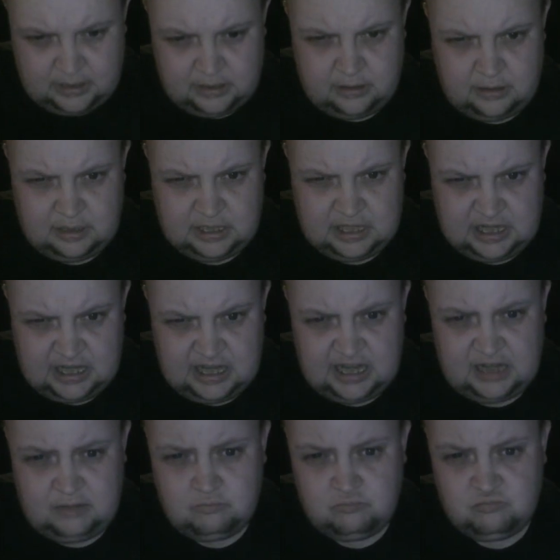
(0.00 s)
Again,
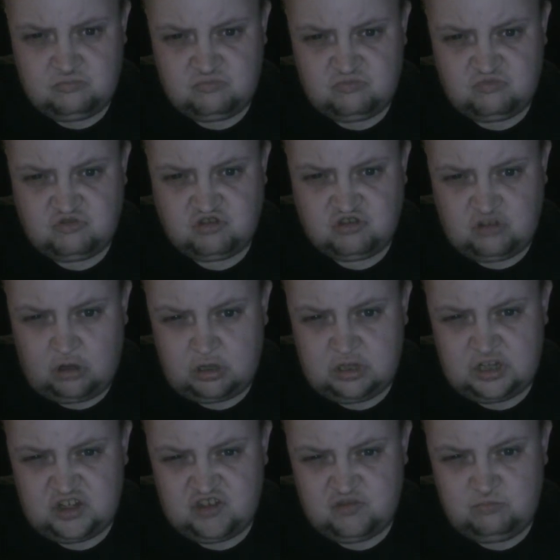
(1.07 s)

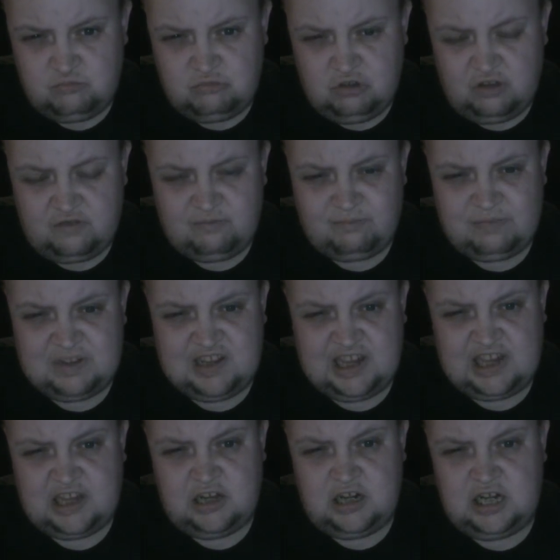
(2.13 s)
solid, not
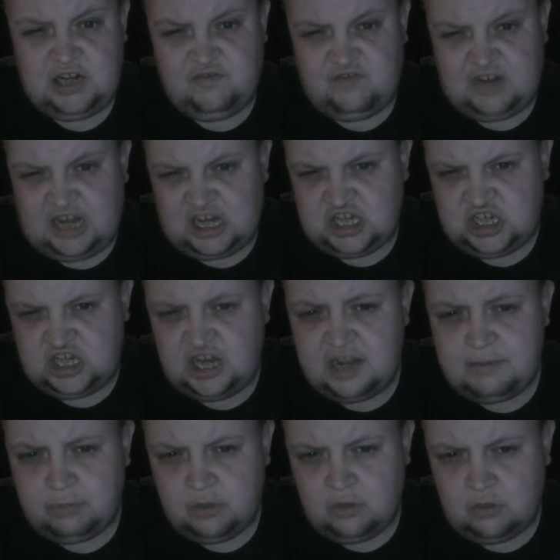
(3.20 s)
particularly flashy,
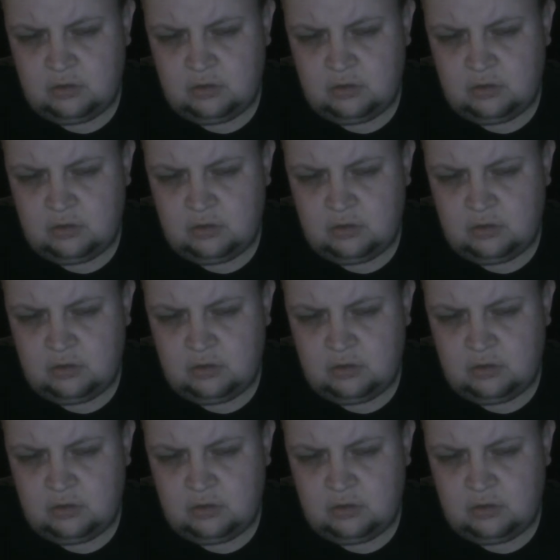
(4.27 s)
but